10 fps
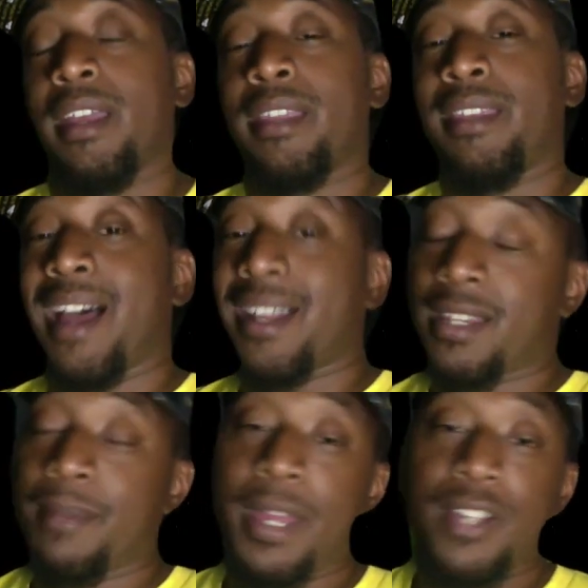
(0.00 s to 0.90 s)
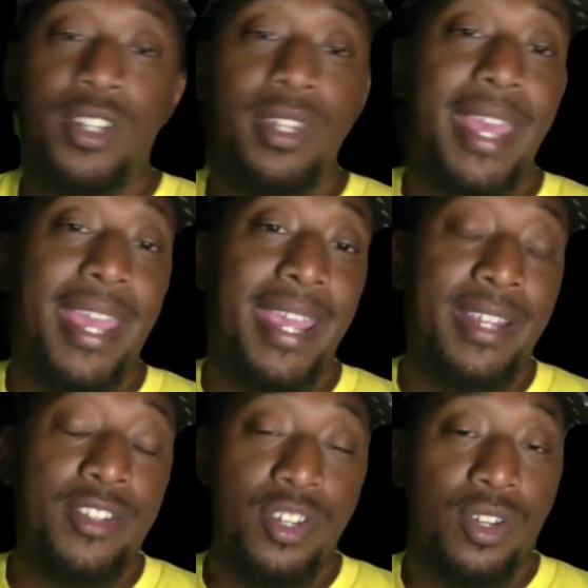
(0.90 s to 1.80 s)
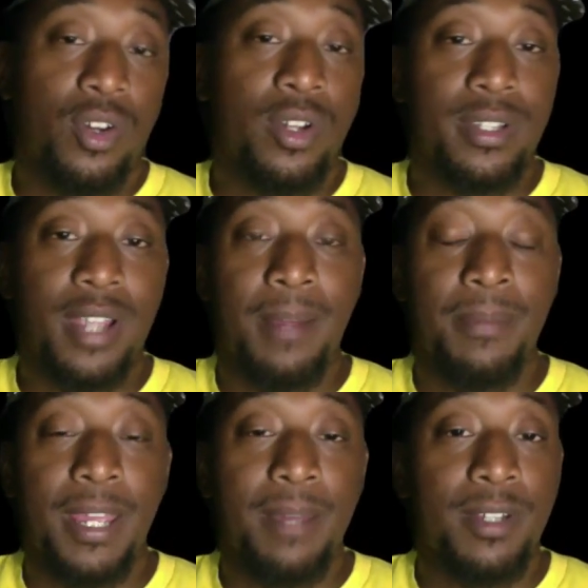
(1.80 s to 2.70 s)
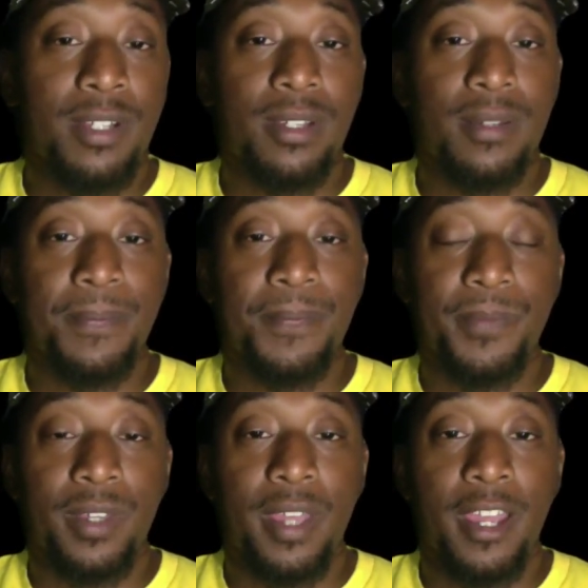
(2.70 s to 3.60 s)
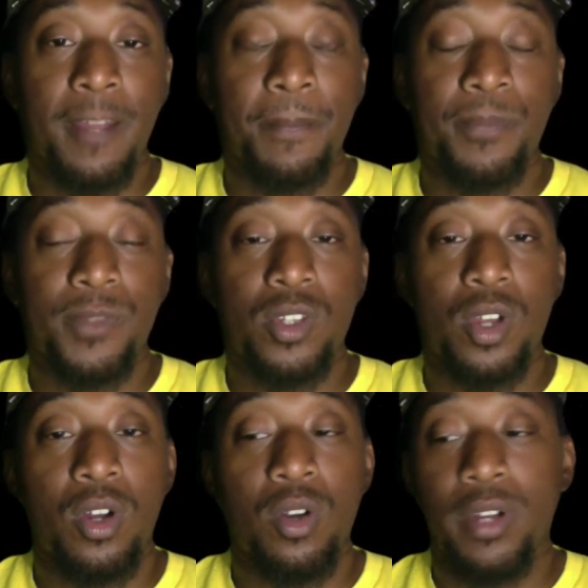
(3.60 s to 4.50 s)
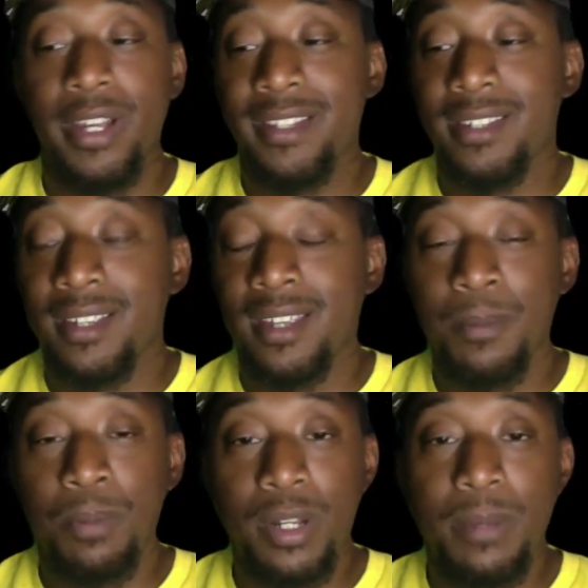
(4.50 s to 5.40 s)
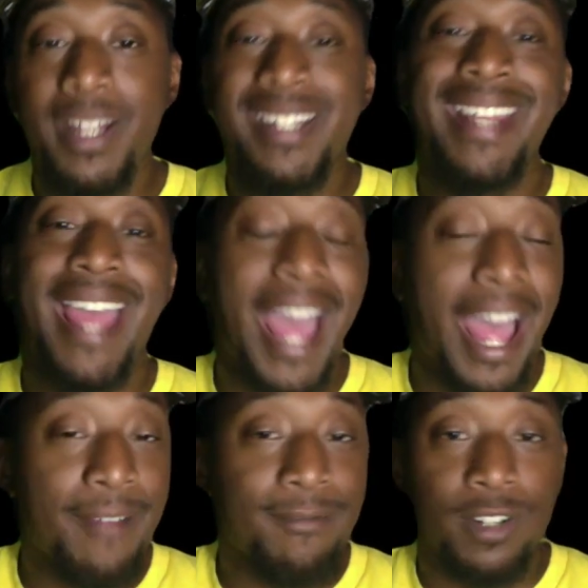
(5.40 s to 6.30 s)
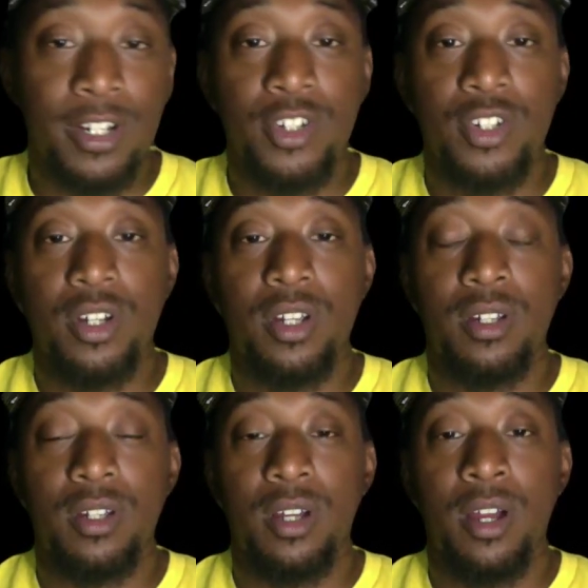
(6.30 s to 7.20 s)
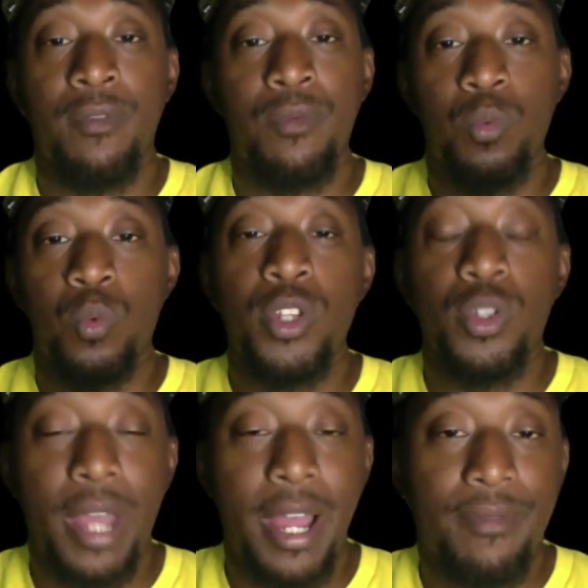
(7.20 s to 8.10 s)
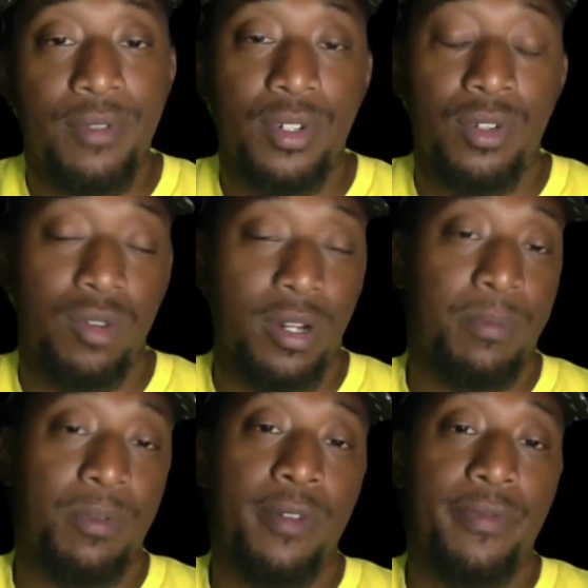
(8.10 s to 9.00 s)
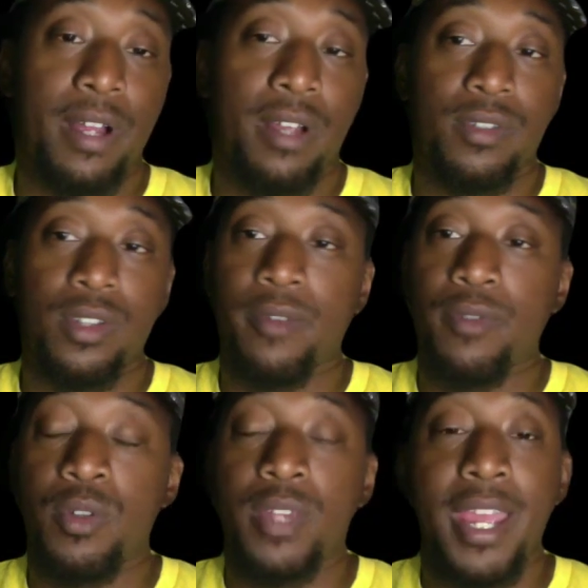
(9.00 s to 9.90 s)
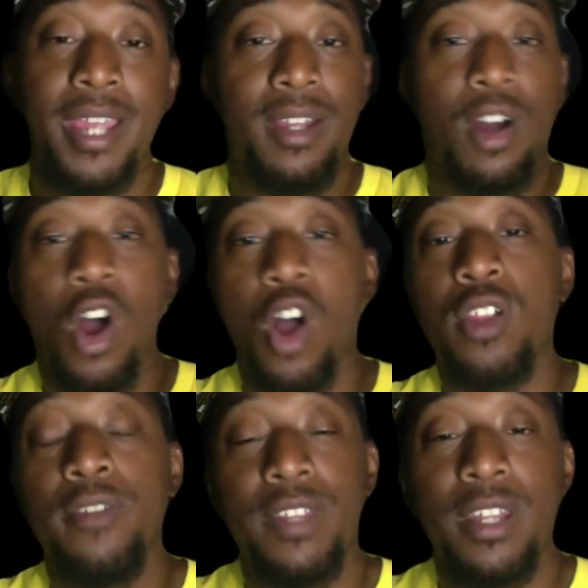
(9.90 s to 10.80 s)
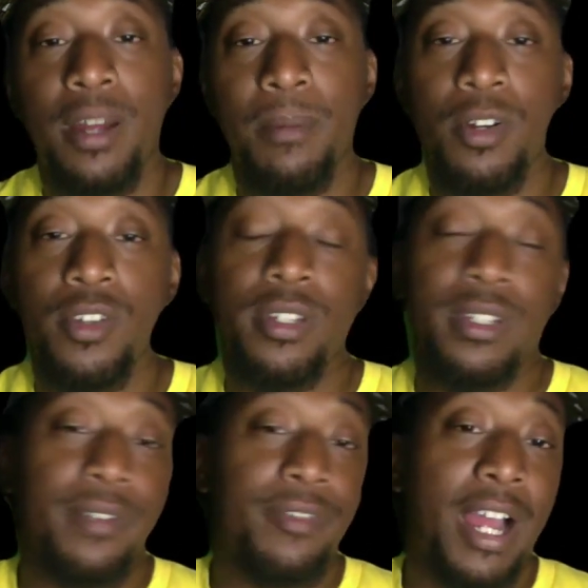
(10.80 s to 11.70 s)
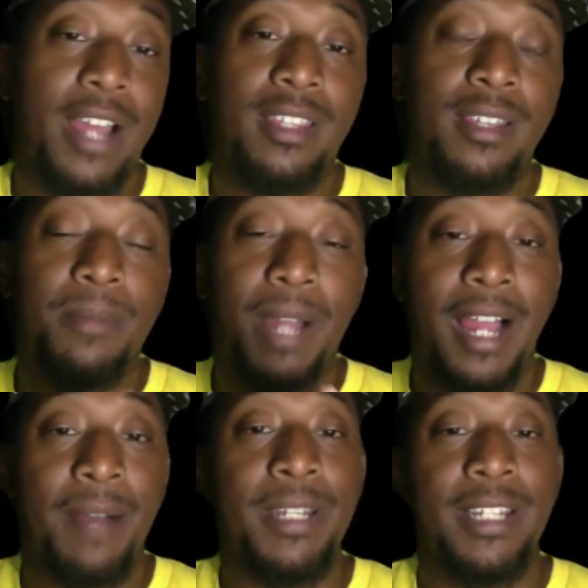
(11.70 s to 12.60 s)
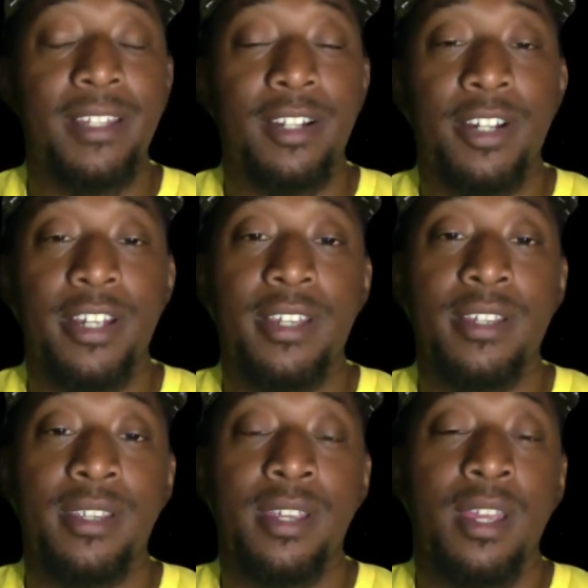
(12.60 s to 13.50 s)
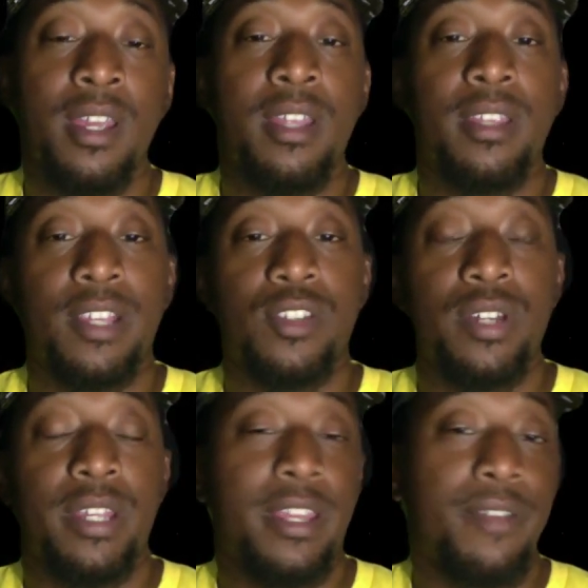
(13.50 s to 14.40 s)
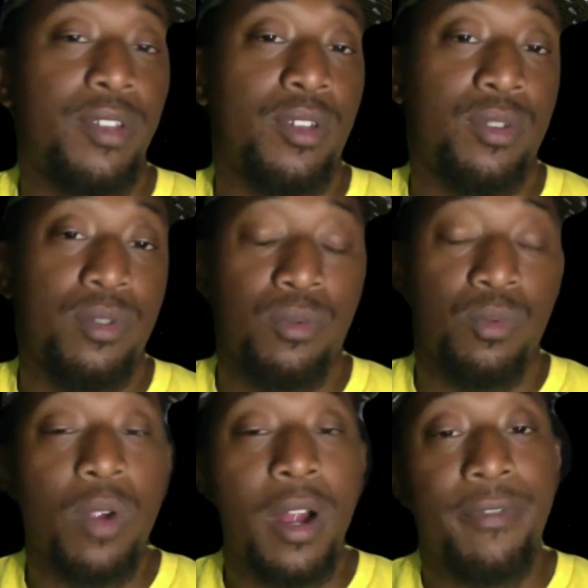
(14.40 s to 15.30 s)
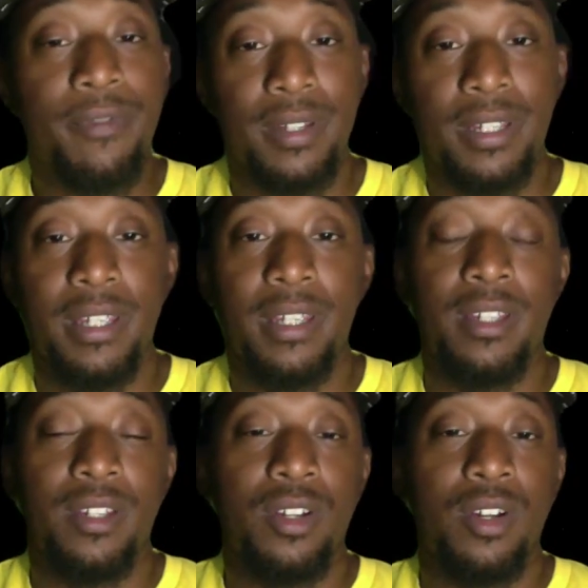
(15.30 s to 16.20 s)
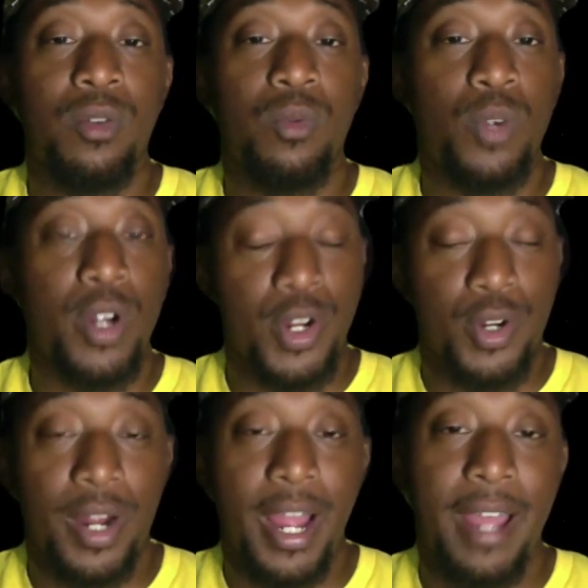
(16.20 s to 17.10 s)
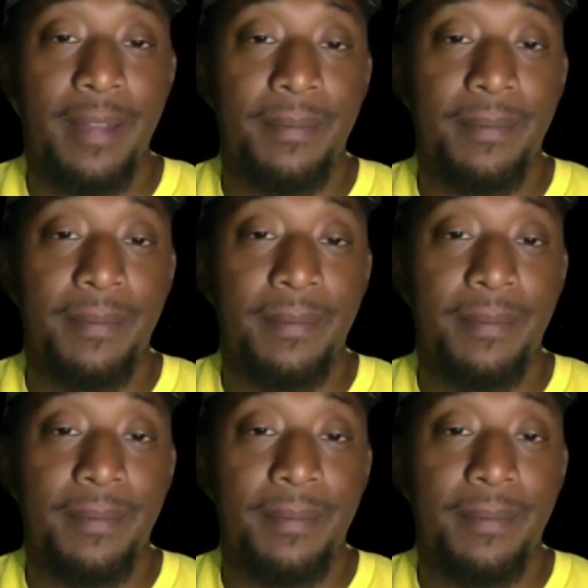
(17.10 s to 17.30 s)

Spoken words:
not to mention the age and the on-time payments. Okay. So it's pretty much an average of what you have on your credit profile. if you take all of the numbers and divide them by how many there is, that's going to give you roughly, where you're at.